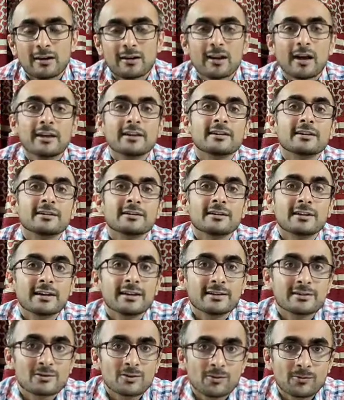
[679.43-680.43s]
like in
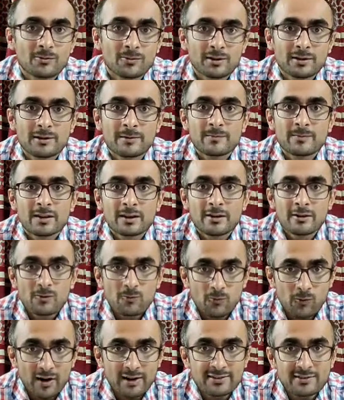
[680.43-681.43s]
case of
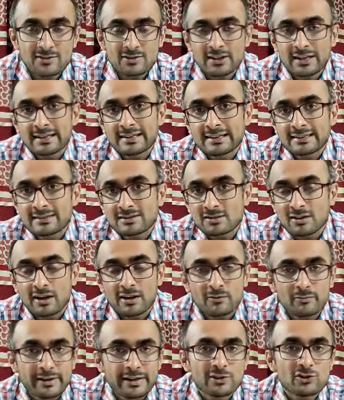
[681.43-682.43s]
fasting,
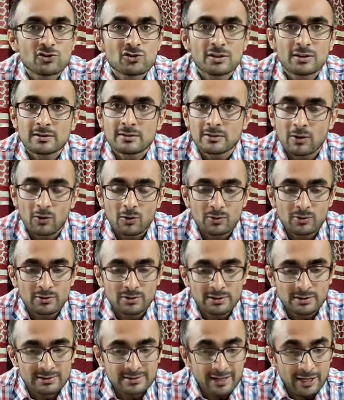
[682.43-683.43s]
starvation,
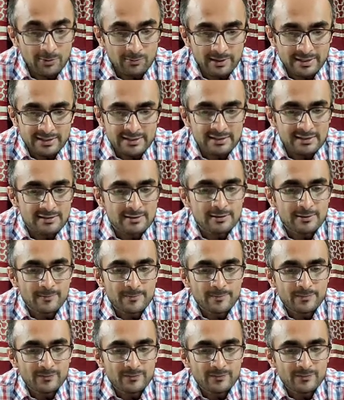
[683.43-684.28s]
or diabetes.